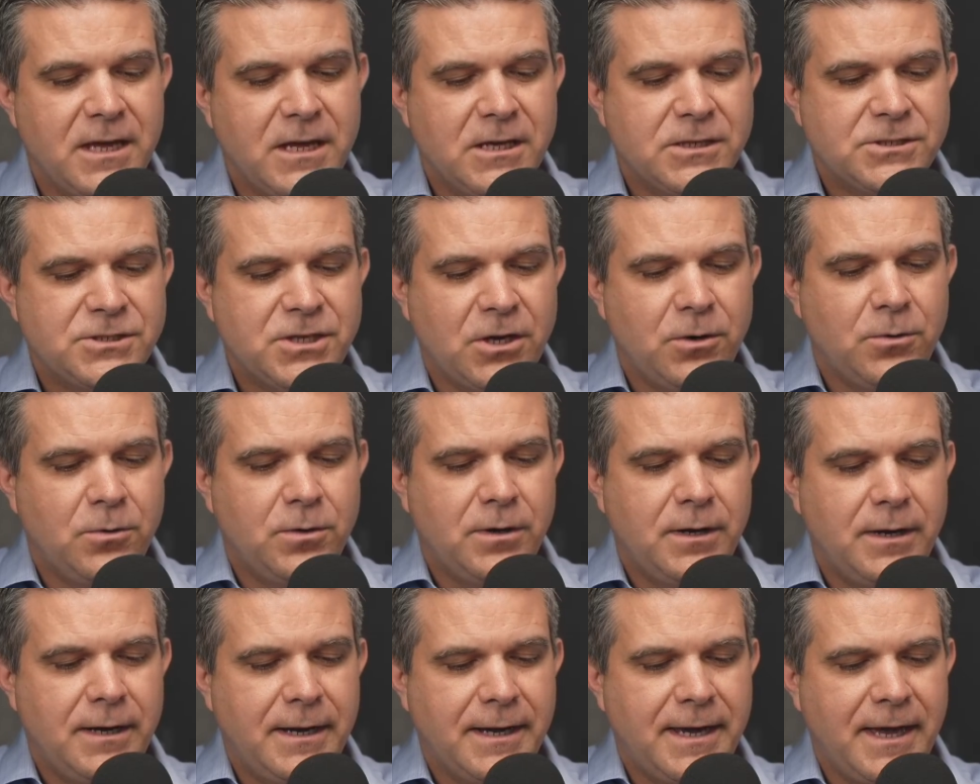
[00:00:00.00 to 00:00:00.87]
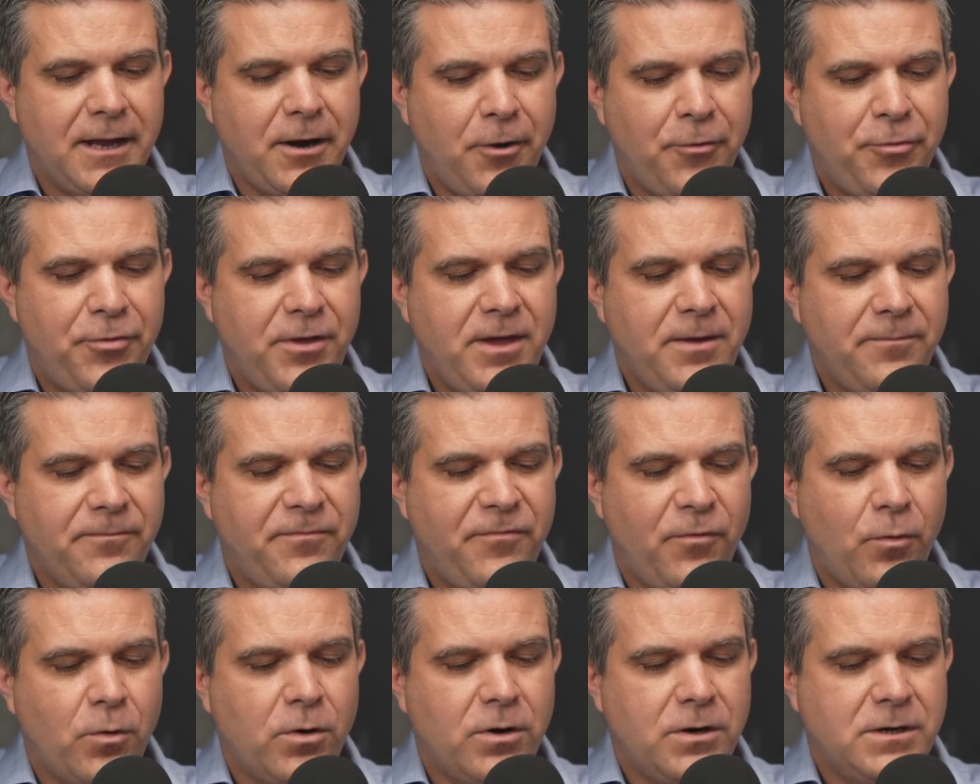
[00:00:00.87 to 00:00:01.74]
So again, our theme
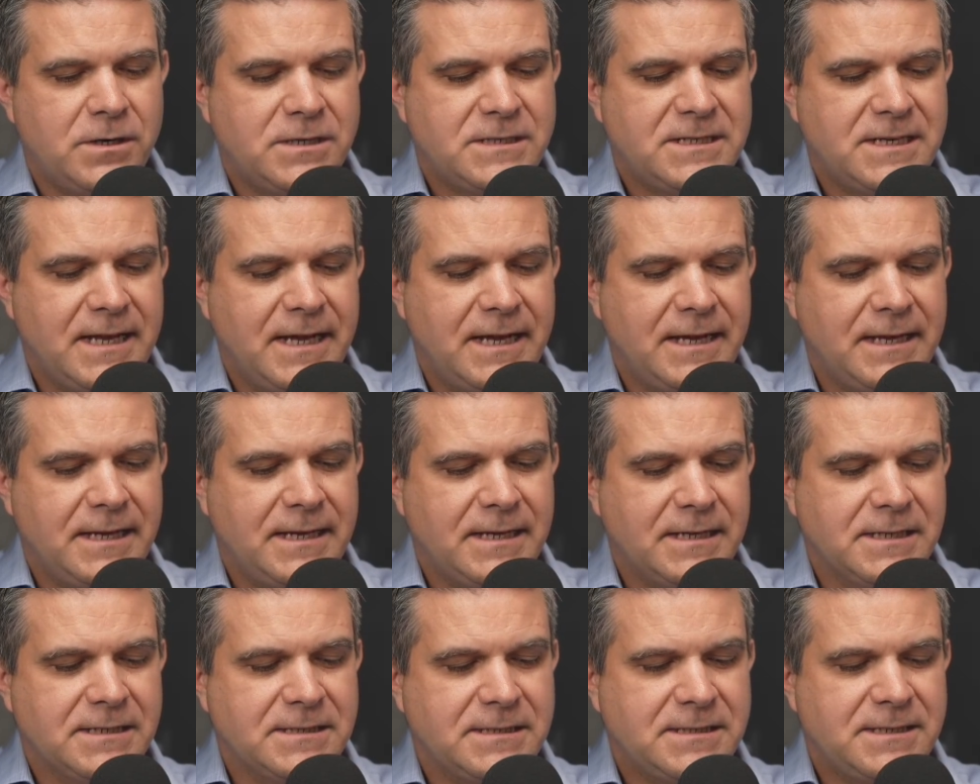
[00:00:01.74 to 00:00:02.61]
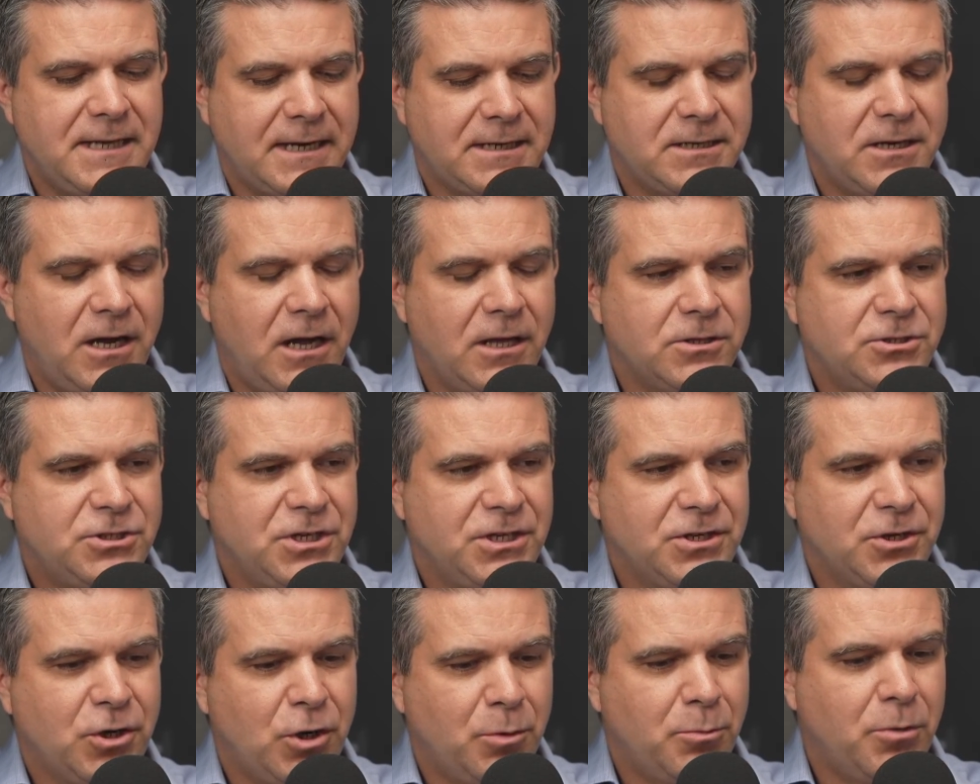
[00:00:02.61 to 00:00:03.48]
for today is technology
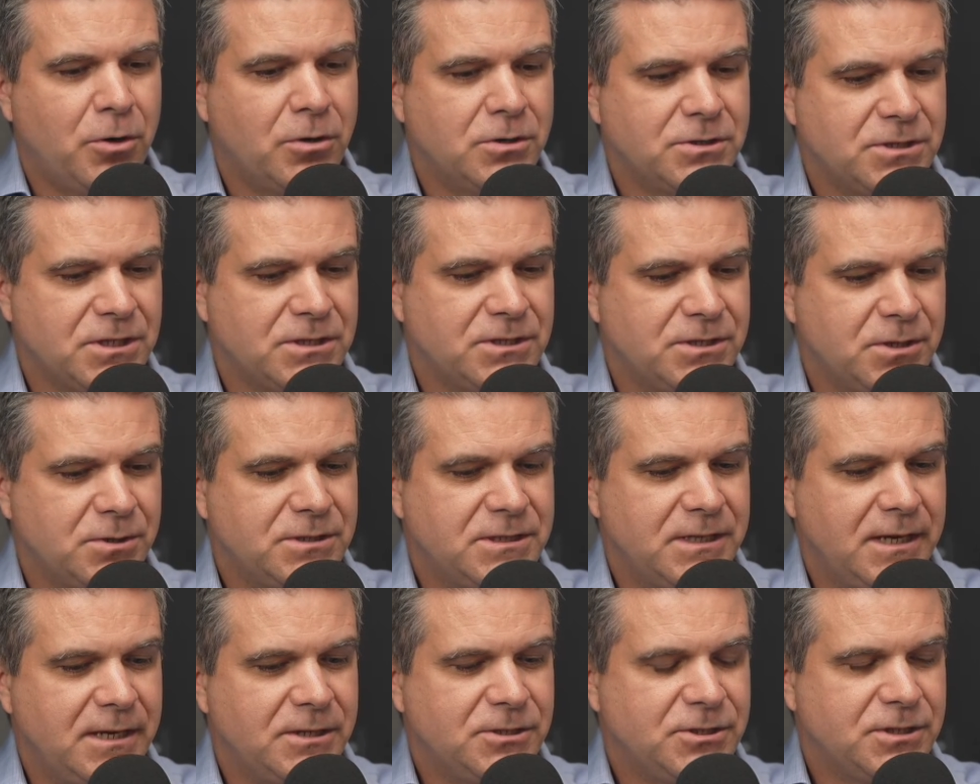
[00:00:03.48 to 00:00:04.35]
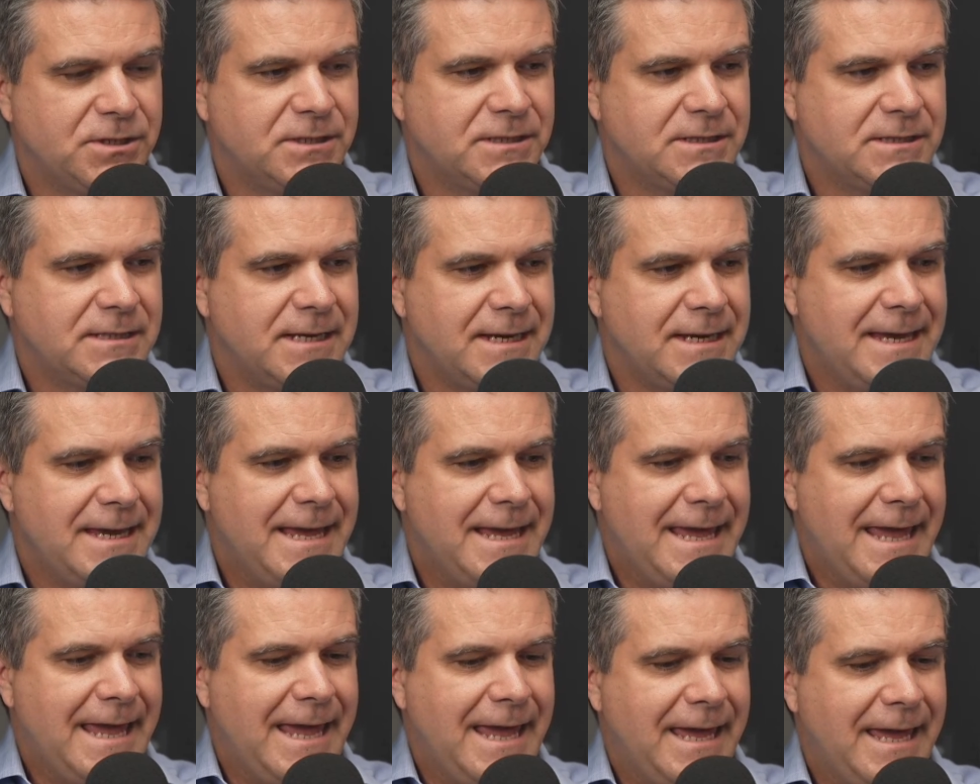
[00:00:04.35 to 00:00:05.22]
and homeowners associations.
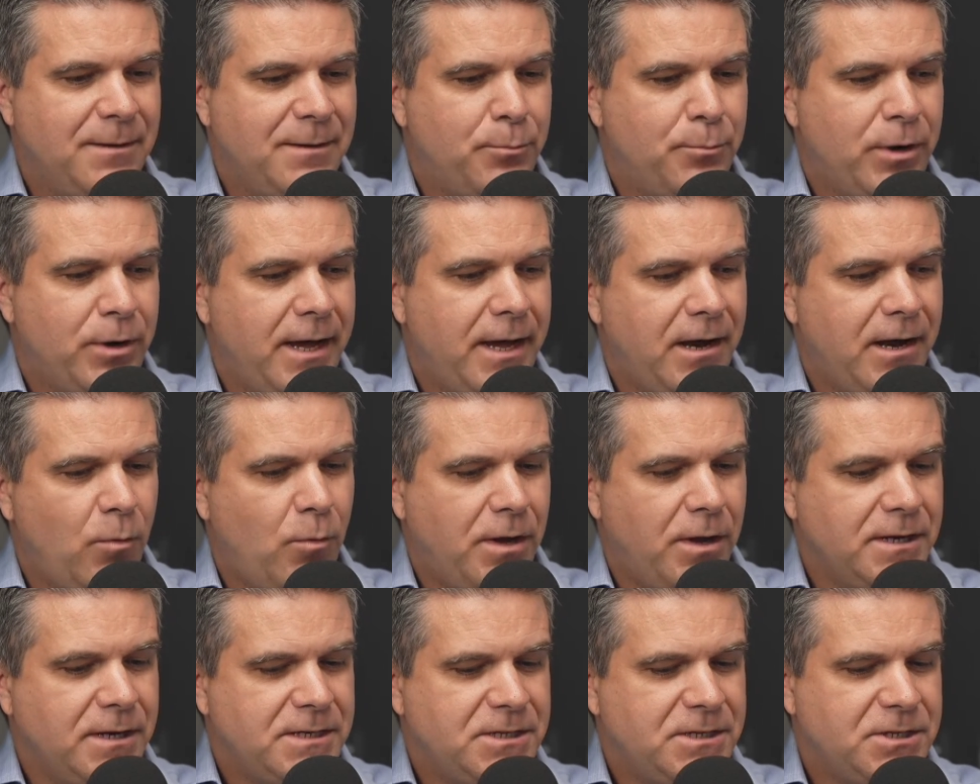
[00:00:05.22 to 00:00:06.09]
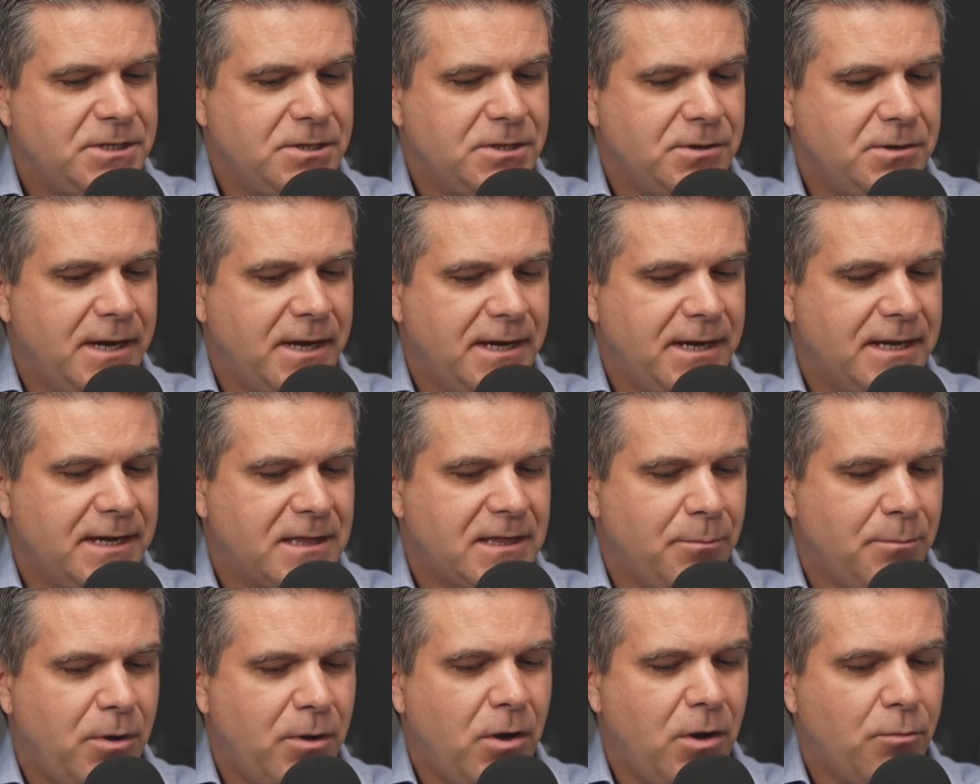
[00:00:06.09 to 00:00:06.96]
And Brad, I wanted to kind of get
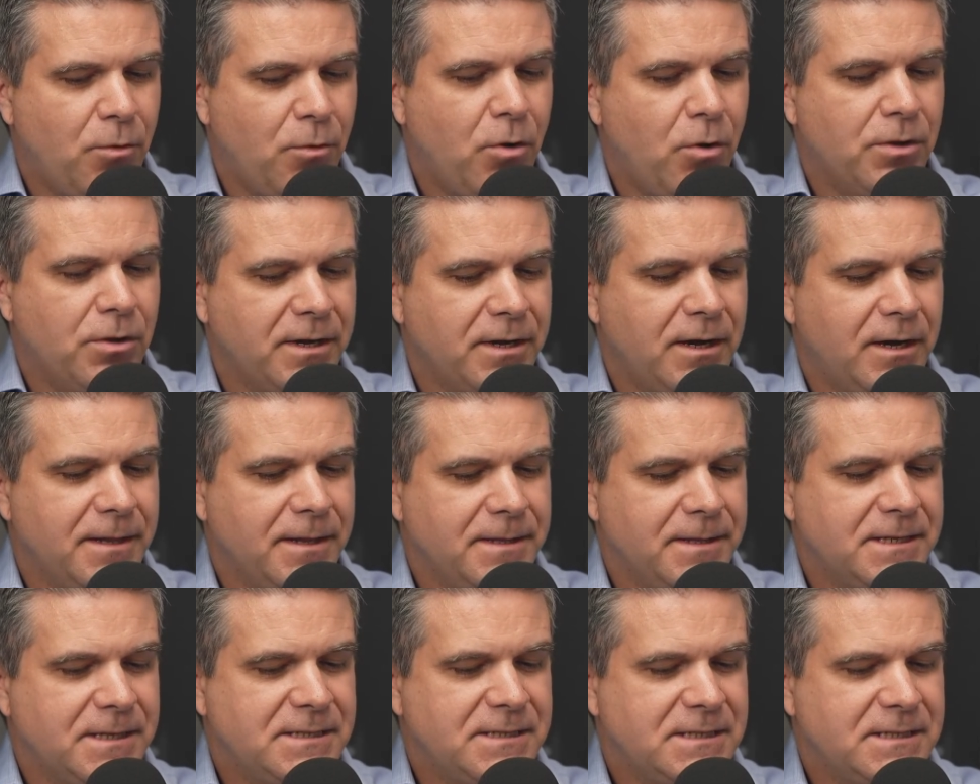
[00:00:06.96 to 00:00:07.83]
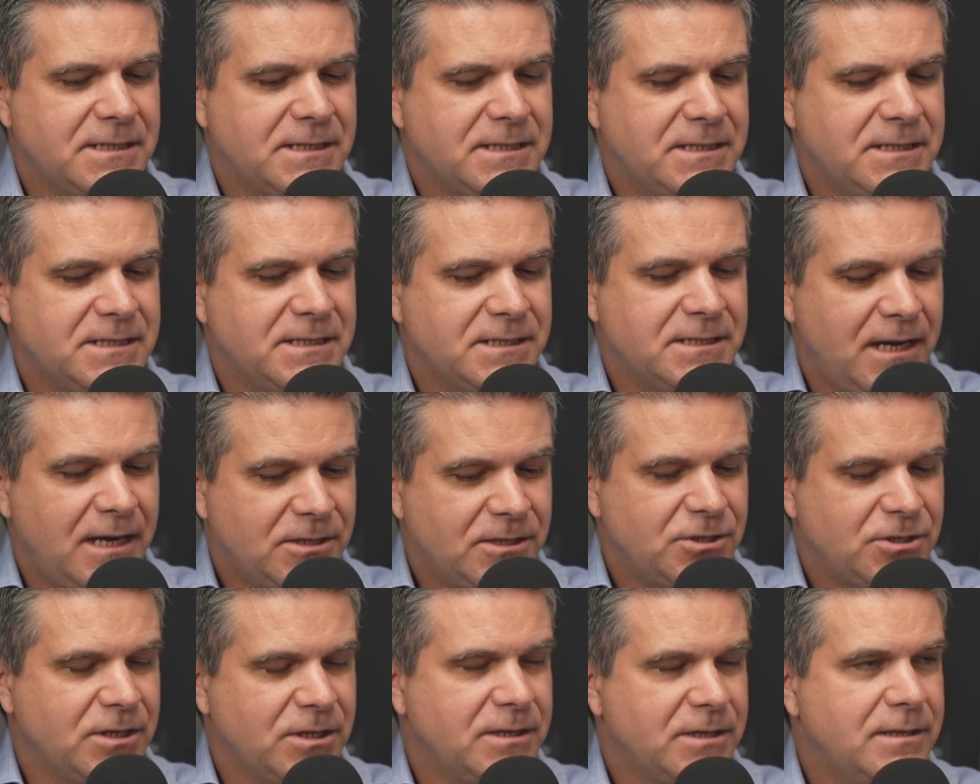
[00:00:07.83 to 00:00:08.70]
the ball rolling on this
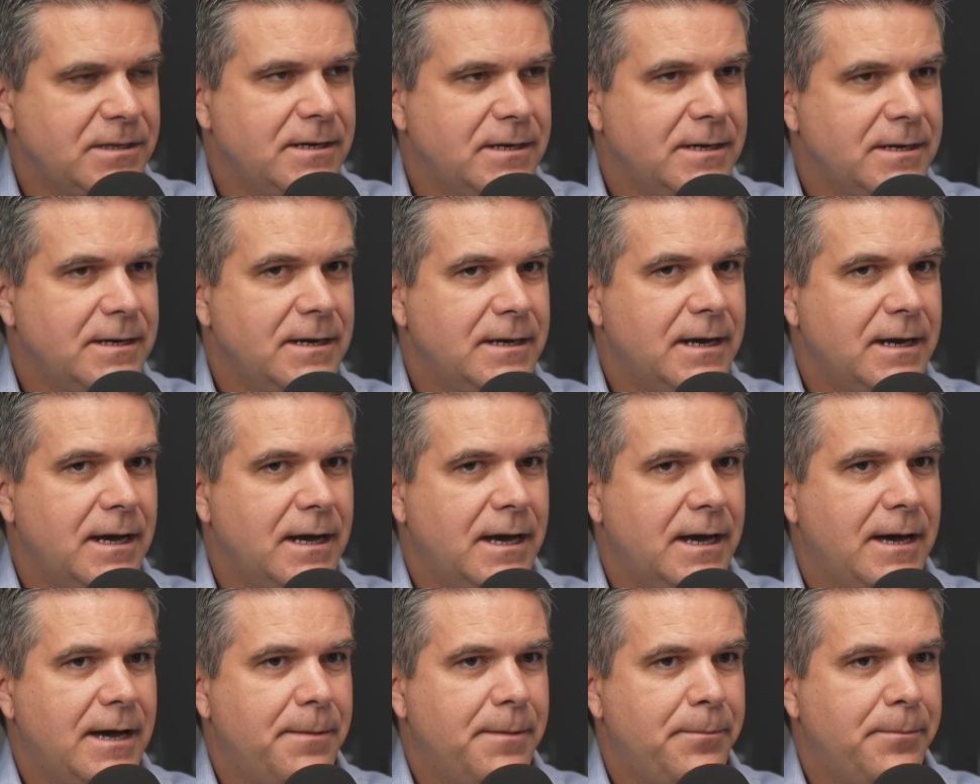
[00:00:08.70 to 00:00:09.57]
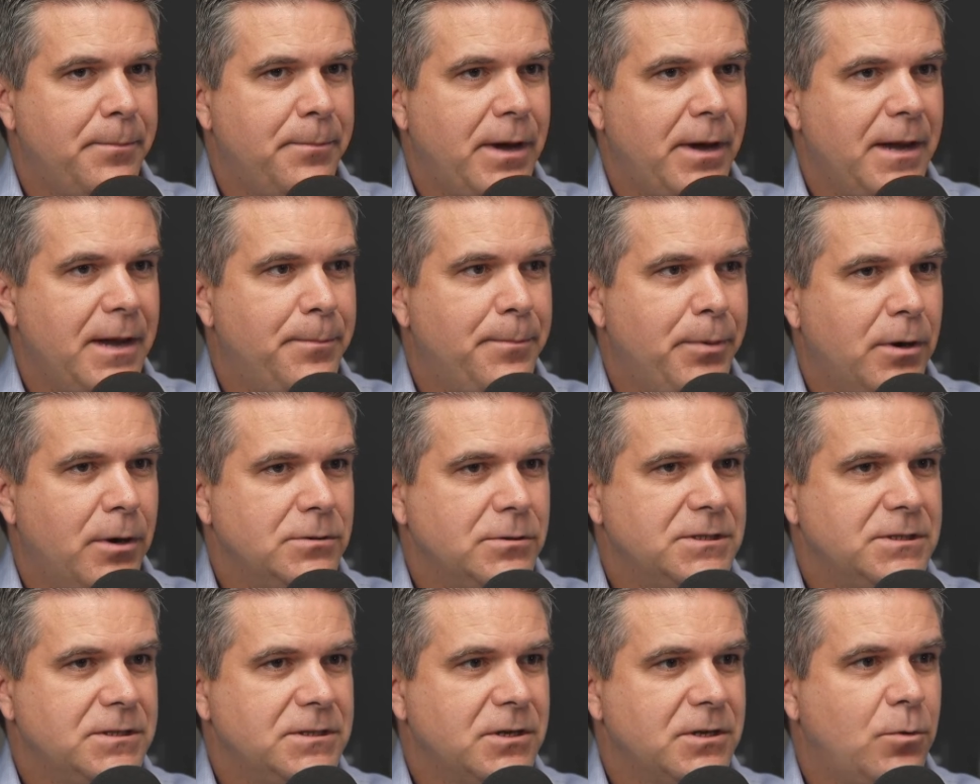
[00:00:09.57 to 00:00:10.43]
discussion by
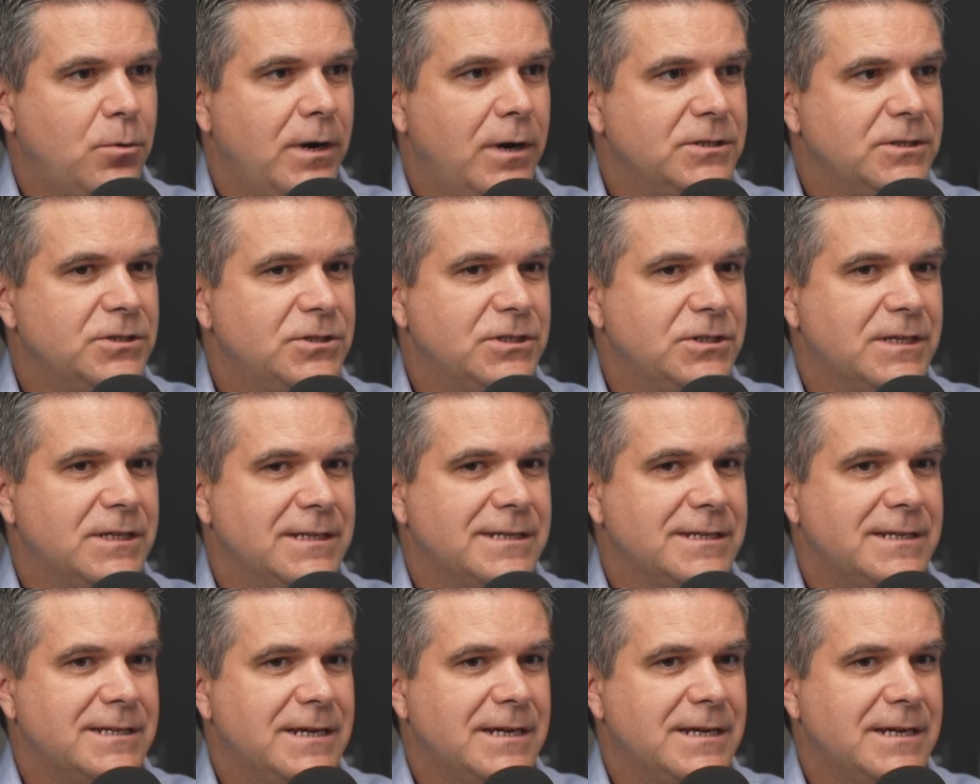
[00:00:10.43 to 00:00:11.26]
posing the question,